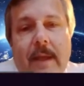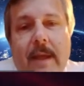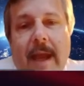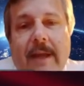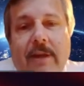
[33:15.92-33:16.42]

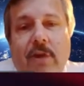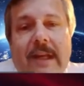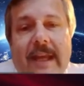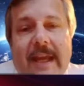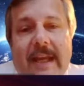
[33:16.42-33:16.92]
And you
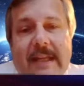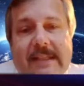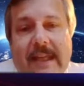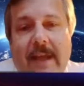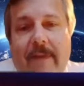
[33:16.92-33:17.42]
clearly
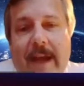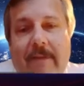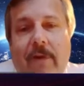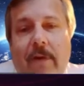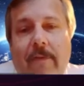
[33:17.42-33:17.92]
see
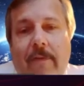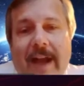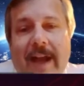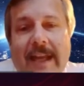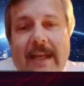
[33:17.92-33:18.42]
that for the
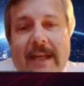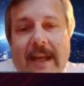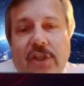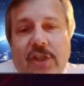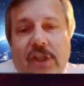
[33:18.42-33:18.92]
finite
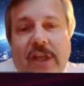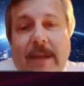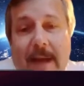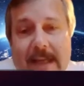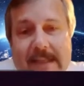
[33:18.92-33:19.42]
energy
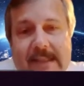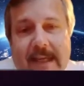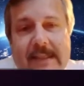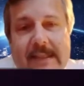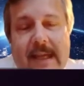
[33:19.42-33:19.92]
Shiba
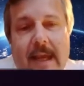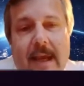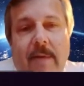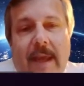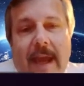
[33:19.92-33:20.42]
states,
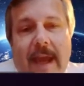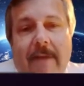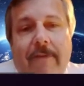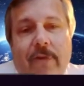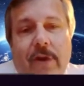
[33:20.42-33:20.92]
we
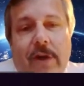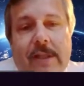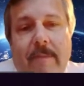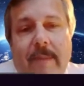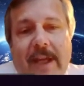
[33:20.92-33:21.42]
have, of
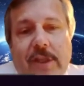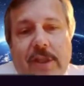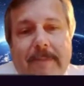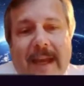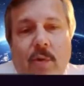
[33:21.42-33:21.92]
course, the major
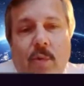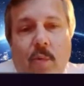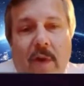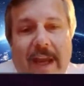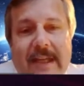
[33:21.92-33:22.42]

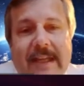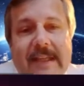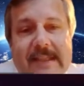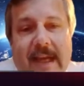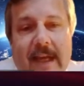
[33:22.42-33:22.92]
spectral weight
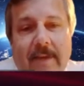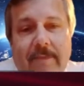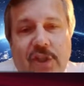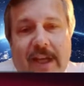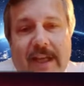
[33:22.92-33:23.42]
inside
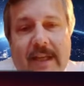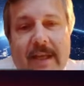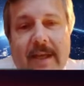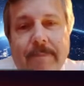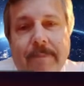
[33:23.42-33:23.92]
the chain
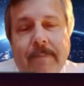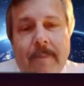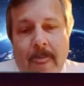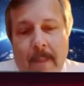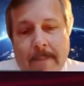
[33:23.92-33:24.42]
here.
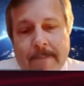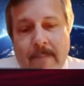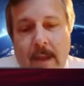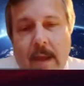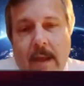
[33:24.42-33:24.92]

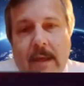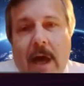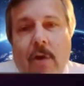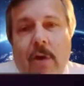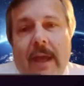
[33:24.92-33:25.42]

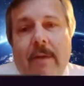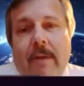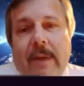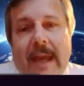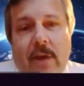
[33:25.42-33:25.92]
Now,
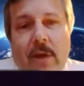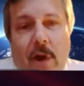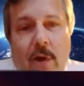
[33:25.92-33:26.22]
we can go